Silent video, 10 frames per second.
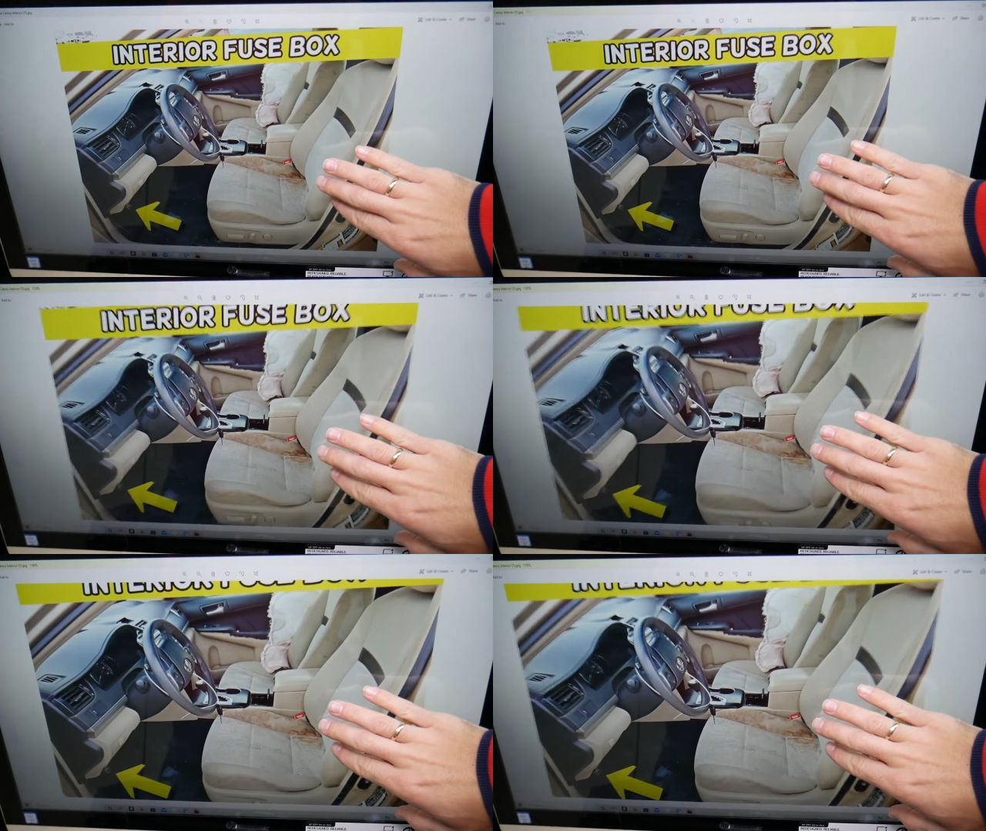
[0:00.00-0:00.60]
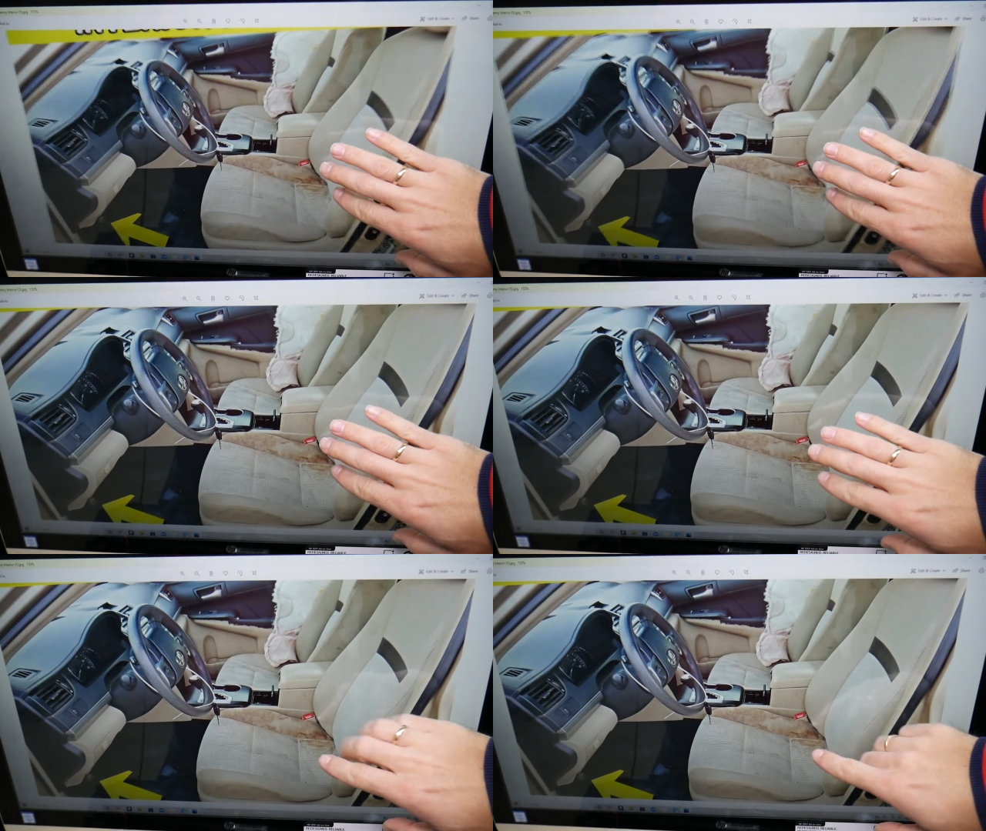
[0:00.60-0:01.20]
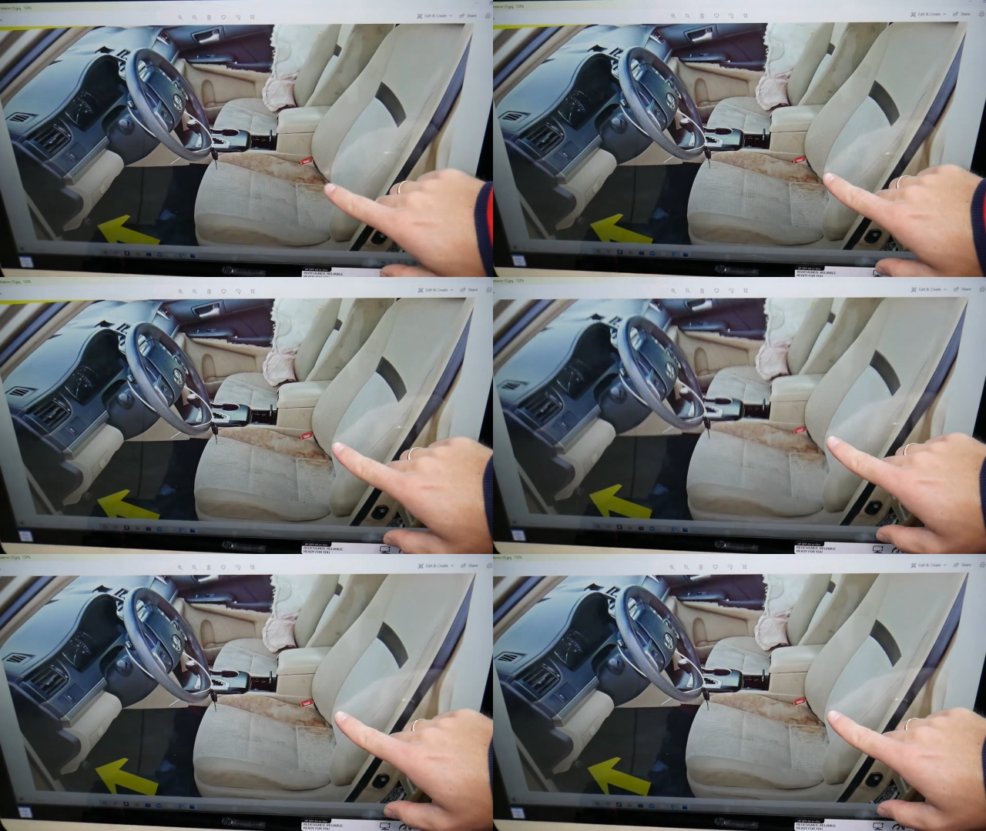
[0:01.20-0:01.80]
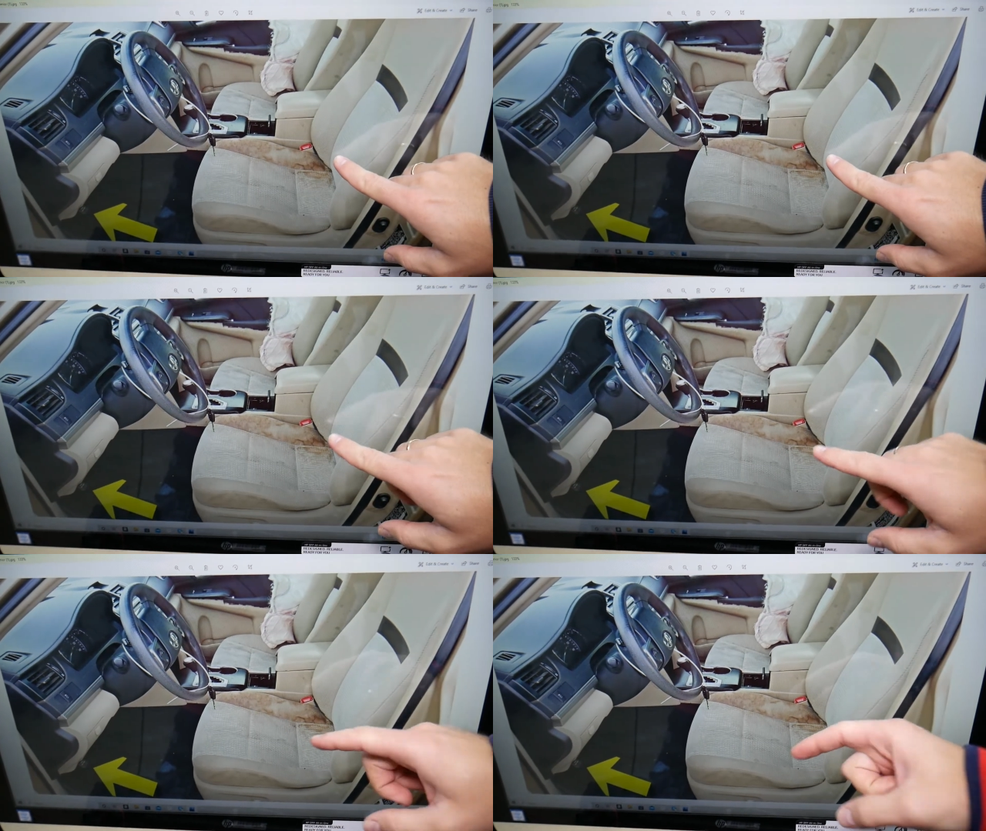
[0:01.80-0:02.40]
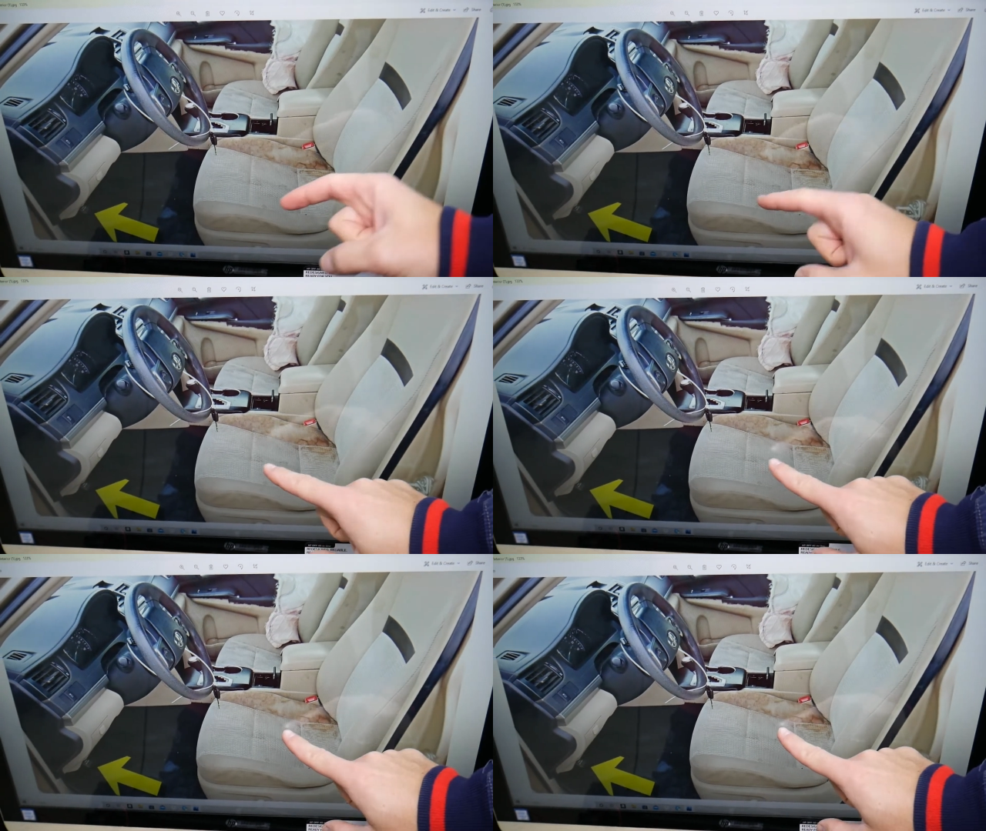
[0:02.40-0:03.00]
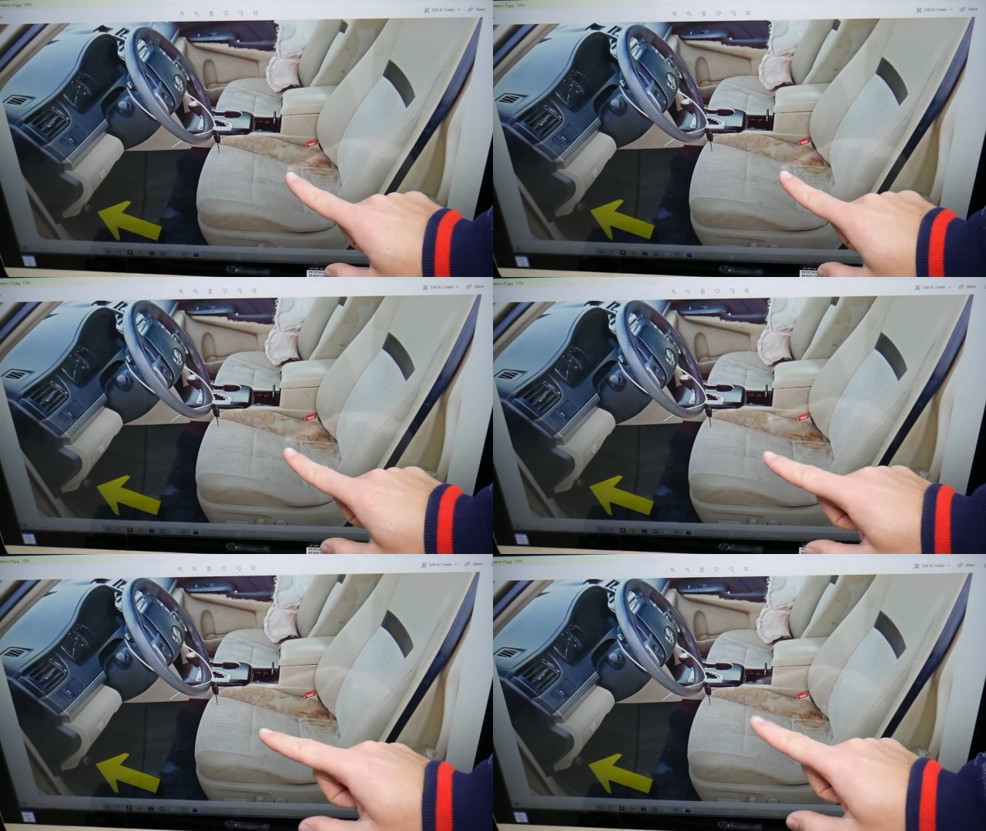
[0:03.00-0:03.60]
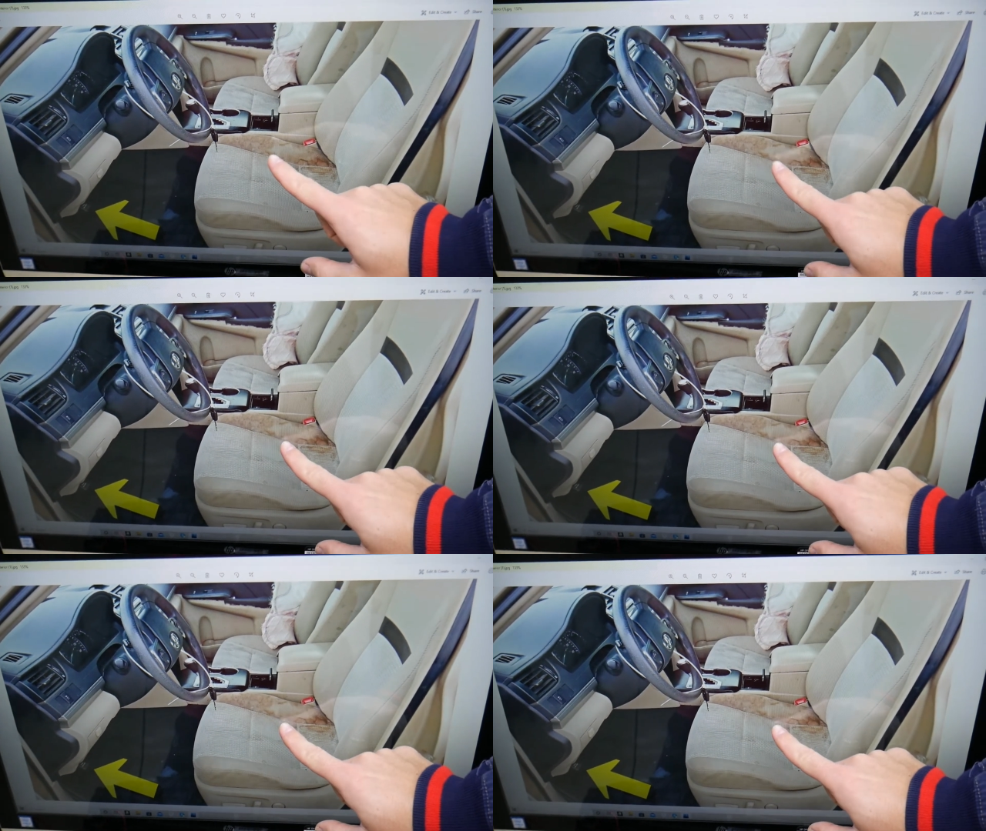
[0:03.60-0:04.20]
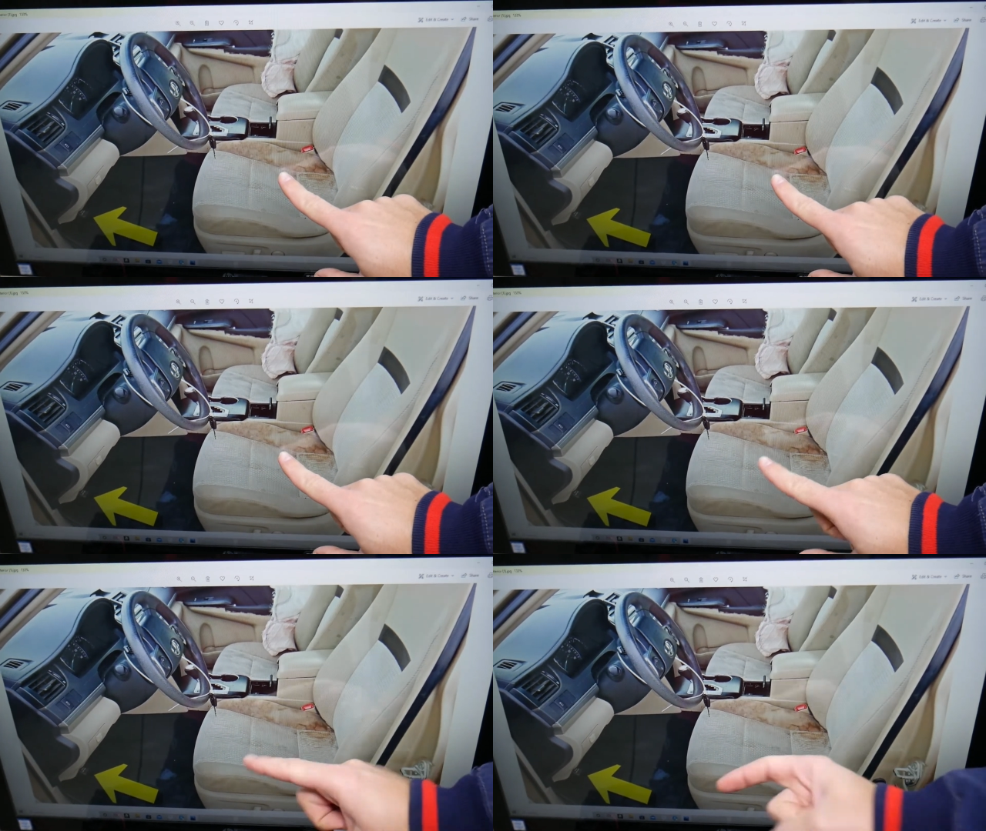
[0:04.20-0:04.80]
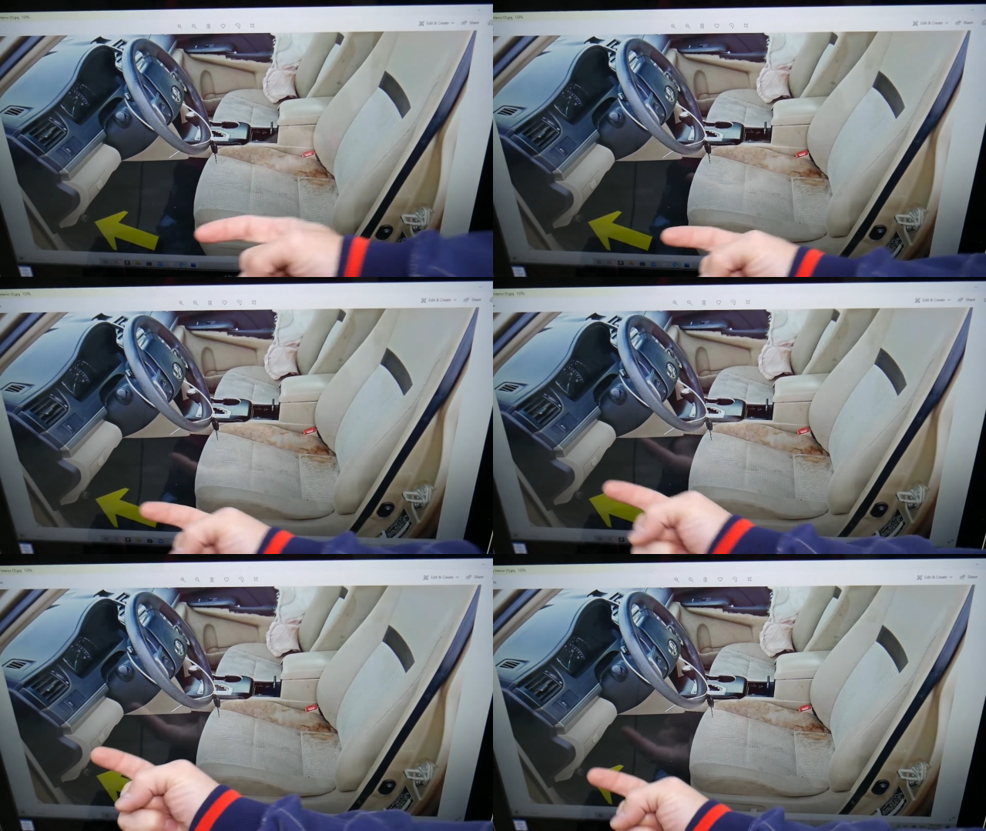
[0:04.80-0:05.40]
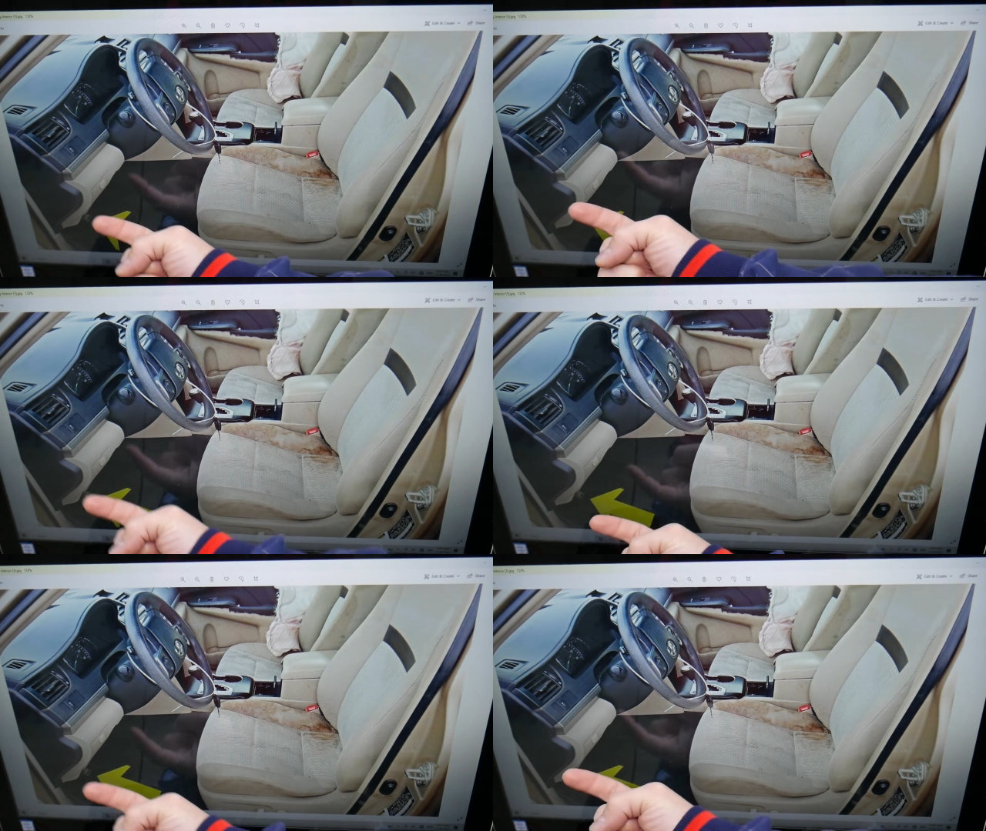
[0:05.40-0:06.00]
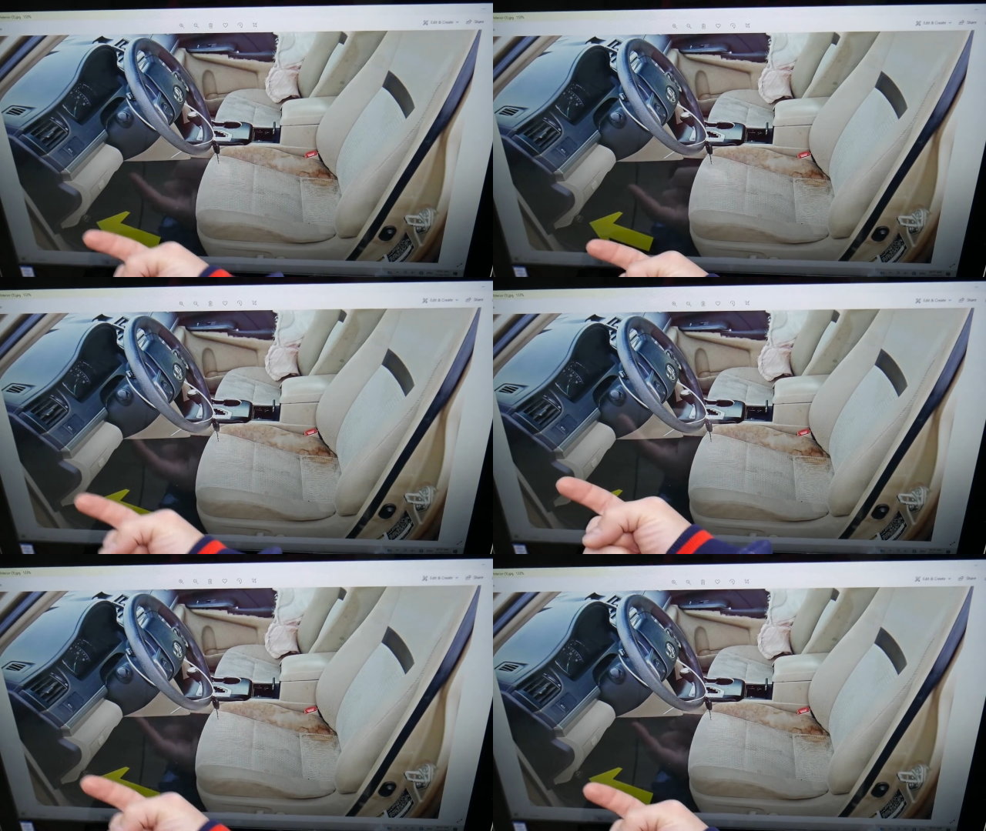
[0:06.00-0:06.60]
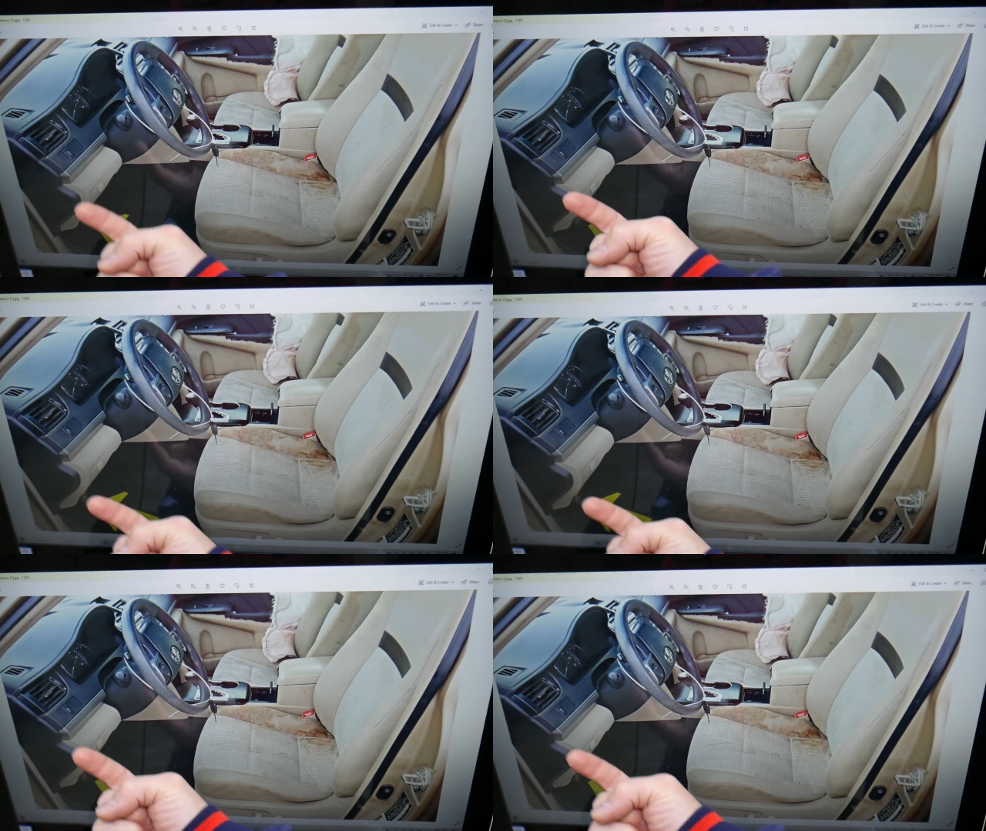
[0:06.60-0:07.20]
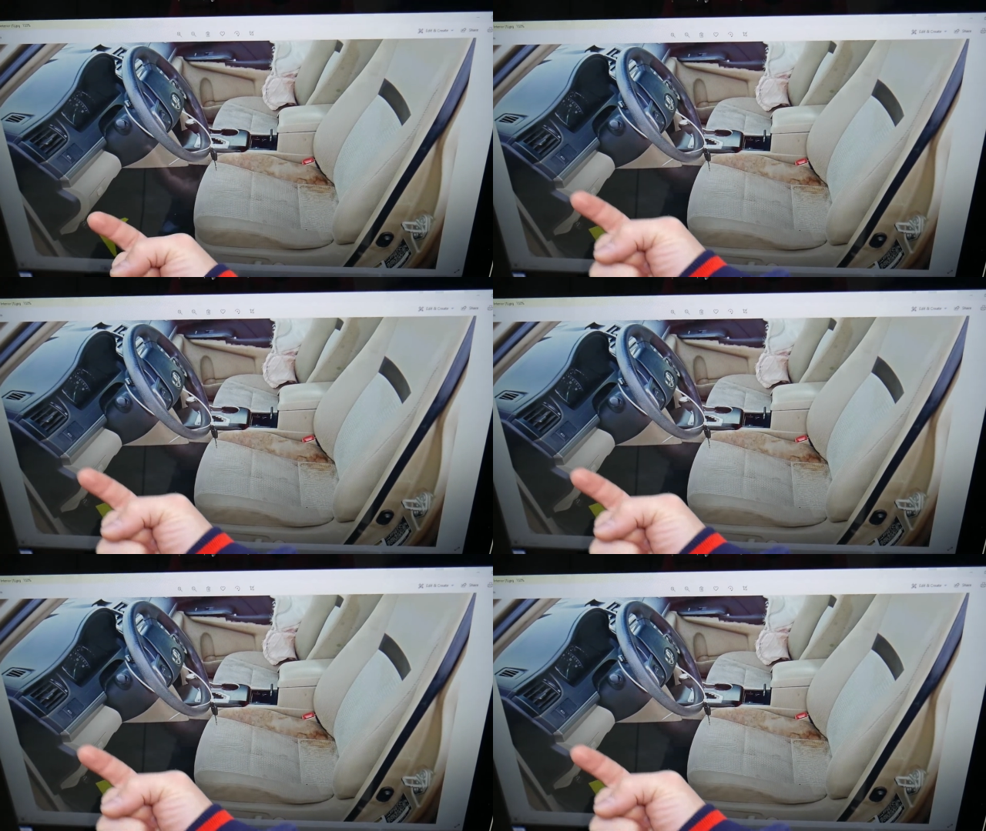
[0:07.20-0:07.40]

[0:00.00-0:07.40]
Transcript: No face is visible, so there are no lips to read.